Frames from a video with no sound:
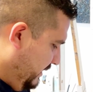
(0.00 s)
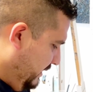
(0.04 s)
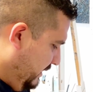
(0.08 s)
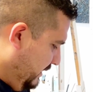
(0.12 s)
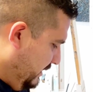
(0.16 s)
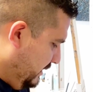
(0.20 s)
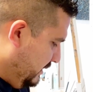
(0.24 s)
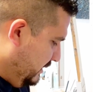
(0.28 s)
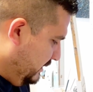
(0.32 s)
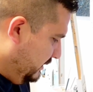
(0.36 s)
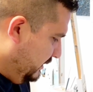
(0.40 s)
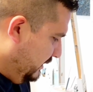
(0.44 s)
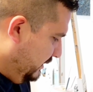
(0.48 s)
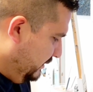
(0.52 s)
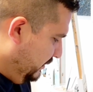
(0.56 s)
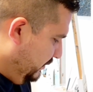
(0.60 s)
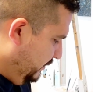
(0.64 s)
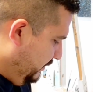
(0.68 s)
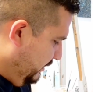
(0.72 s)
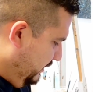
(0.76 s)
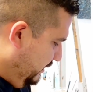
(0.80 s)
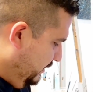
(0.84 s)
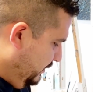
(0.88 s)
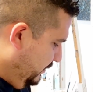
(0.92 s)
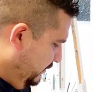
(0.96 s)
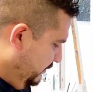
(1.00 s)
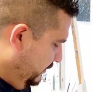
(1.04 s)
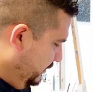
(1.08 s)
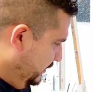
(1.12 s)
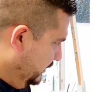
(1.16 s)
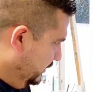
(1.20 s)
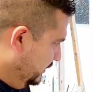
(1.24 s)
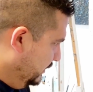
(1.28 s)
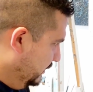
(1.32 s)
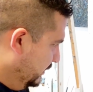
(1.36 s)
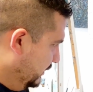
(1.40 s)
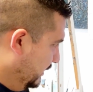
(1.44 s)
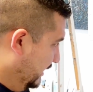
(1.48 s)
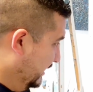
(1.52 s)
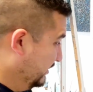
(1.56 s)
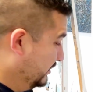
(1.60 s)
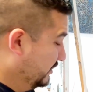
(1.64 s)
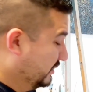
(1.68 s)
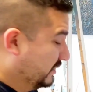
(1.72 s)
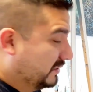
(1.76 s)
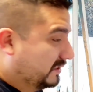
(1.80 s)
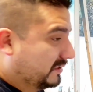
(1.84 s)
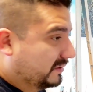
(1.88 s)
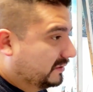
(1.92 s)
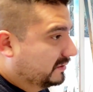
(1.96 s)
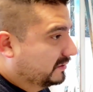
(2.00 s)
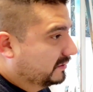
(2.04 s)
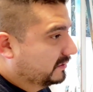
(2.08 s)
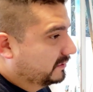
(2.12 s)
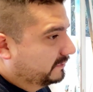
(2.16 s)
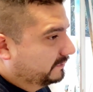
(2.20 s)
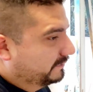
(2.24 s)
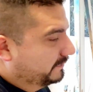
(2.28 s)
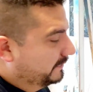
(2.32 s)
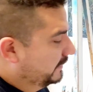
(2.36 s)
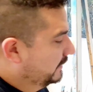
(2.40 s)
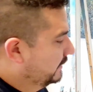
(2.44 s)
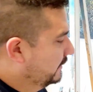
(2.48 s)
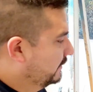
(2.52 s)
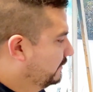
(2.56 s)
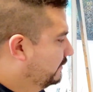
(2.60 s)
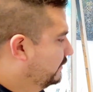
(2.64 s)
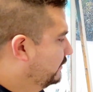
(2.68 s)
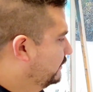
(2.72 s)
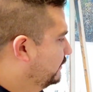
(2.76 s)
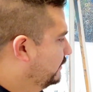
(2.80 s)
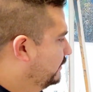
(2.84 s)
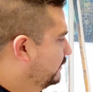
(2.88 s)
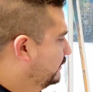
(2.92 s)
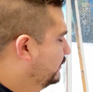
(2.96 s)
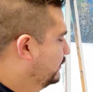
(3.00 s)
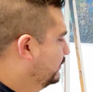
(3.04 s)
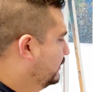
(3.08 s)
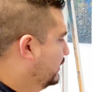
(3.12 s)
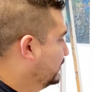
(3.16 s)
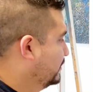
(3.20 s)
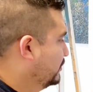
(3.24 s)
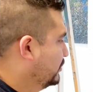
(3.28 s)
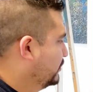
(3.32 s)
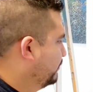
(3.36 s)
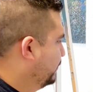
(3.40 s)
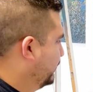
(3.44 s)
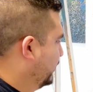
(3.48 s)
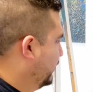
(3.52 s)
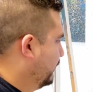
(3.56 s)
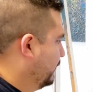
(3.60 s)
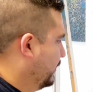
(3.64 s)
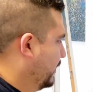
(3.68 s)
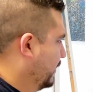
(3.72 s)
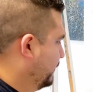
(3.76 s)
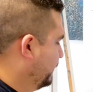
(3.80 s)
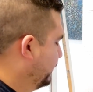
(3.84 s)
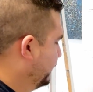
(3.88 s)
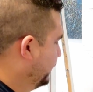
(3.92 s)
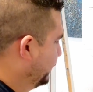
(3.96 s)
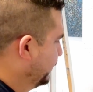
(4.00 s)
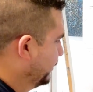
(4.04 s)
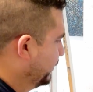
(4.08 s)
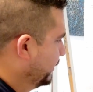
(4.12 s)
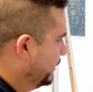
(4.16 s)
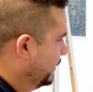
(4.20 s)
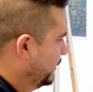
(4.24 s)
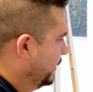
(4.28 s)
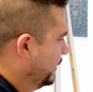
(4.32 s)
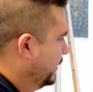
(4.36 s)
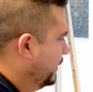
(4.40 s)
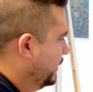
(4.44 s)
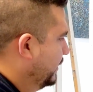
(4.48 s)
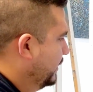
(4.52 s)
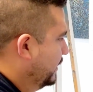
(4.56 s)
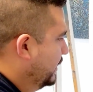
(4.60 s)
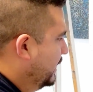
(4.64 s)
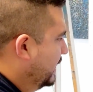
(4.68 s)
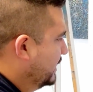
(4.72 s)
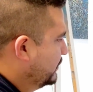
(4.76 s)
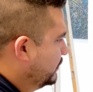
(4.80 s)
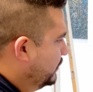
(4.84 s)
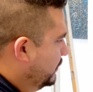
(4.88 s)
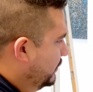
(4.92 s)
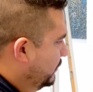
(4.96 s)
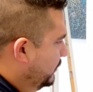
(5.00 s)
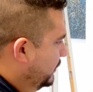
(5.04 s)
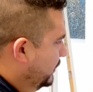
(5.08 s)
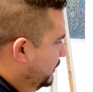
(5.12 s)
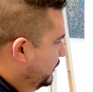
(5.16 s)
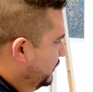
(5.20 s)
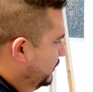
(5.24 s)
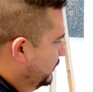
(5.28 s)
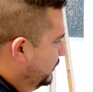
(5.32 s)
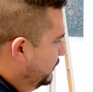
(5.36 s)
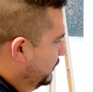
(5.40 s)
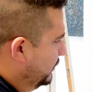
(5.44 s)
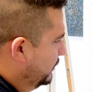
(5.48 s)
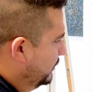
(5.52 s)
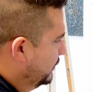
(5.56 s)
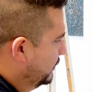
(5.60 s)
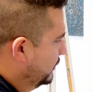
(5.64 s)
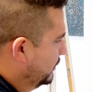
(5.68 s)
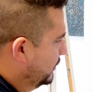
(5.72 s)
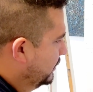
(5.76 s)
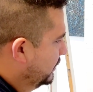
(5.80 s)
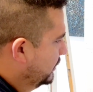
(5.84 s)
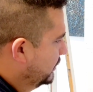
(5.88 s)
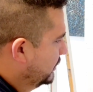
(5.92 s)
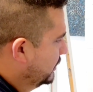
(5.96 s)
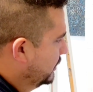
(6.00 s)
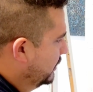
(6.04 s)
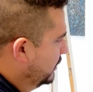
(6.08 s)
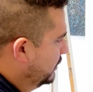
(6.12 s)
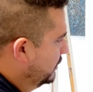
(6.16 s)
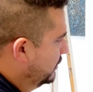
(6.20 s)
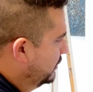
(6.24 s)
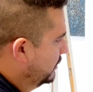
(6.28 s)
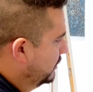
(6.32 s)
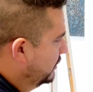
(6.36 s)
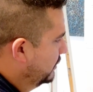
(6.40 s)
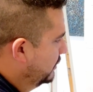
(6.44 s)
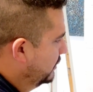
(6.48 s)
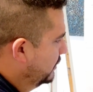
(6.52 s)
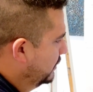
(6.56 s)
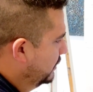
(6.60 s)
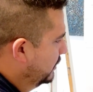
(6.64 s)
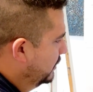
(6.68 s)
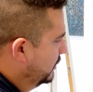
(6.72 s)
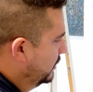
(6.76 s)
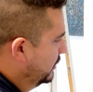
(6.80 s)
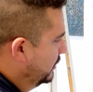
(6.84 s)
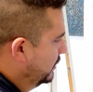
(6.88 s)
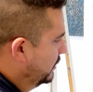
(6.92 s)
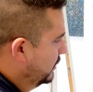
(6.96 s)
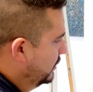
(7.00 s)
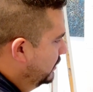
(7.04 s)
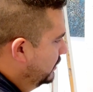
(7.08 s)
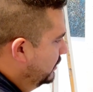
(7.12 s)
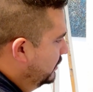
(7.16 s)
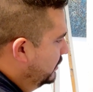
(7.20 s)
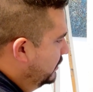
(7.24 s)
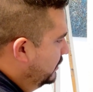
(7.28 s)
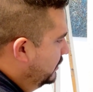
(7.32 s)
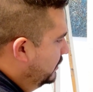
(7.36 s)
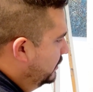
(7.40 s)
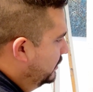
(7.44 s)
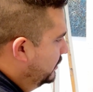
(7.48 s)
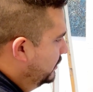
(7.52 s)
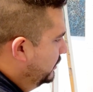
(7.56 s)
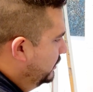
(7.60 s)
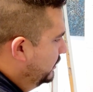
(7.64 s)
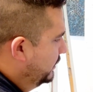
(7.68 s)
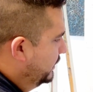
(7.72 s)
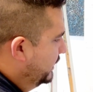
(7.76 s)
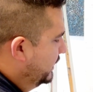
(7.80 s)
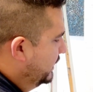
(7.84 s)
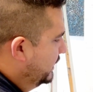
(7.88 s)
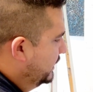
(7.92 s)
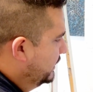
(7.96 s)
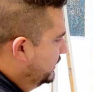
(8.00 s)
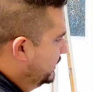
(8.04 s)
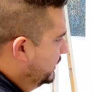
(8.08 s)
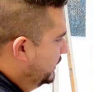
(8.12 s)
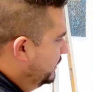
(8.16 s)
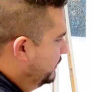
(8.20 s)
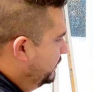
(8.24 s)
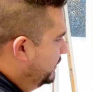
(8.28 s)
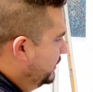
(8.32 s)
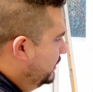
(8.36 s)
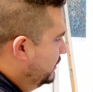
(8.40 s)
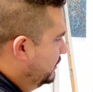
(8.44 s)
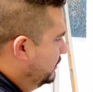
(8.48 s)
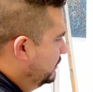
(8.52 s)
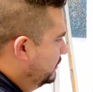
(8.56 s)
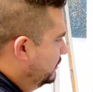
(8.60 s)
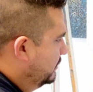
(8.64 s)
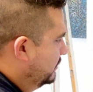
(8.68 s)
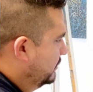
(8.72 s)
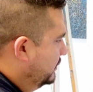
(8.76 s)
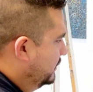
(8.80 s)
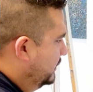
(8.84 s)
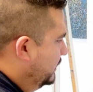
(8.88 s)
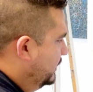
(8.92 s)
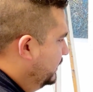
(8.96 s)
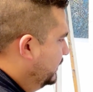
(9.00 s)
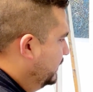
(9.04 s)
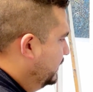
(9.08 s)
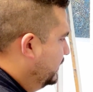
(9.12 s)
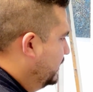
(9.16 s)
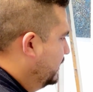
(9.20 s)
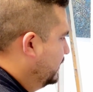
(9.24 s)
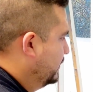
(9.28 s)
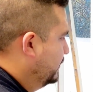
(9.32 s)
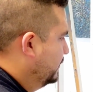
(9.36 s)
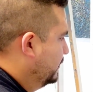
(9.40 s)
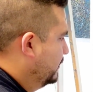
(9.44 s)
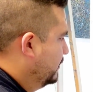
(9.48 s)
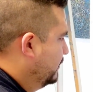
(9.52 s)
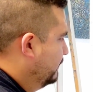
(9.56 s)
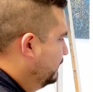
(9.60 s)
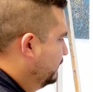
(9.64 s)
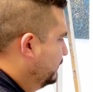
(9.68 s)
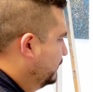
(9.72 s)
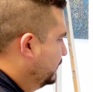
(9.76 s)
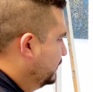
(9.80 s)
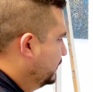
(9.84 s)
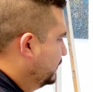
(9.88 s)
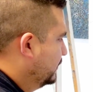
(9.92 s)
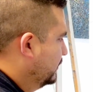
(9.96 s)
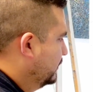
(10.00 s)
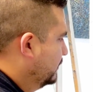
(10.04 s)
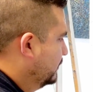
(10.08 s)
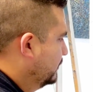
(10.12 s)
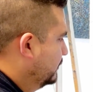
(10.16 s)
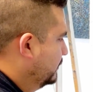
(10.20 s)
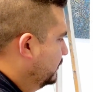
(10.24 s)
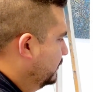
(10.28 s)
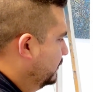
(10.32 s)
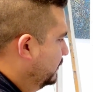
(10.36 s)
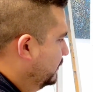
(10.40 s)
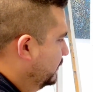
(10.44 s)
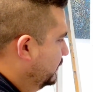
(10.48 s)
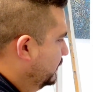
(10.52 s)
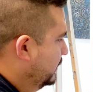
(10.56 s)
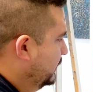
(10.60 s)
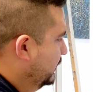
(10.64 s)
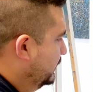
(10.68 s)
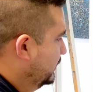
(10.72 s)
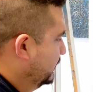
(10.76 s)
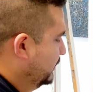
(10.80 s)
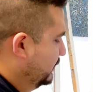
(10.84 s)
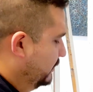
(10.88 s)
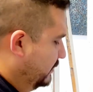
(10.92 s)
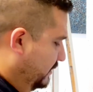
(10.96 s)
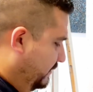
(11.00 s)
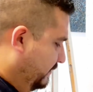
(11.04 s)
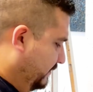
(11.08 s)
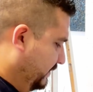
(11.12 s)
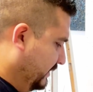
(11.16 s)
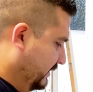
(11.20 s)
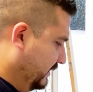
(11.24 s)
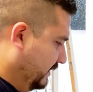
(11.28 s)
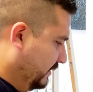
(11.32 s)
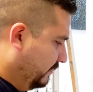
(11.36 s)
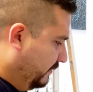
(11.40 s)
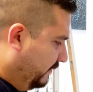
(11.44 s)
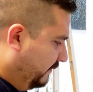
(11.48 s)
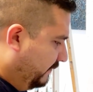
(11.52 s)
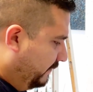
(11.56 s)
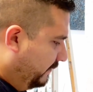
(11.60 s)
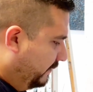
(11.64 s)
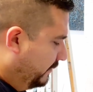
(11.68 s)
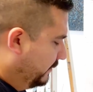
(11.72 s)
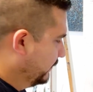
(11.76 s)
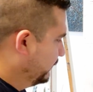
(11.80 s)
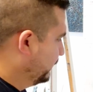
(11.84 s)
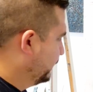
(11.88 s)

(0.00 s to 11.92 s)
a lot of times what I do is I just play around. That's what really you do. So you got to think about getting out of your comfort zone, things that you've never seen before,